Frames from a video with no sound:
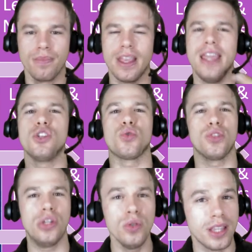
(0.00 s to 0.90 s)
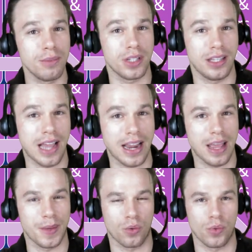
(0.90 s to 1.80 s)
introduce them to the
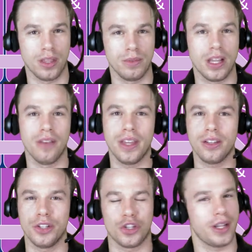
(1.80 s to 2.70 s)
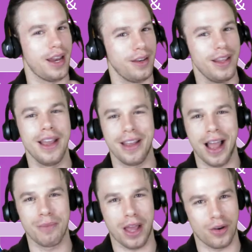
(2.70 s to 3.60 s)
dynamic rhythms of English. Again,
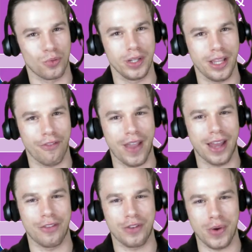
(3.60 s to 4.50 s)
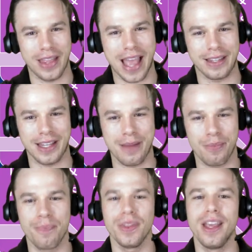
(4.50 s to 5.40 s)
I'm not really a fan of going that deep.
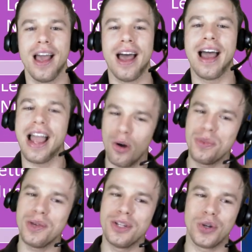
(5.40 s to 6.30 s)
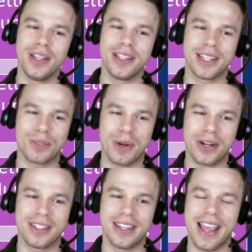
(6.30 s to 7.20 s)
I hope that you enjoyed this
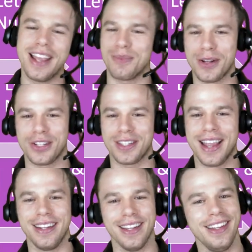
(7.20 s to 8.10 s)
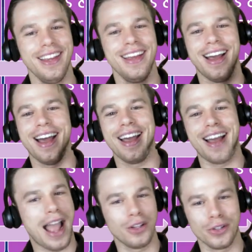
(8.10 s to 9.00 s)
experience today as much as I did.
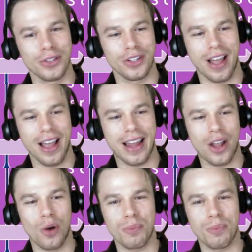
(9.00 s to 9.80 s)
I learned a lot. I hope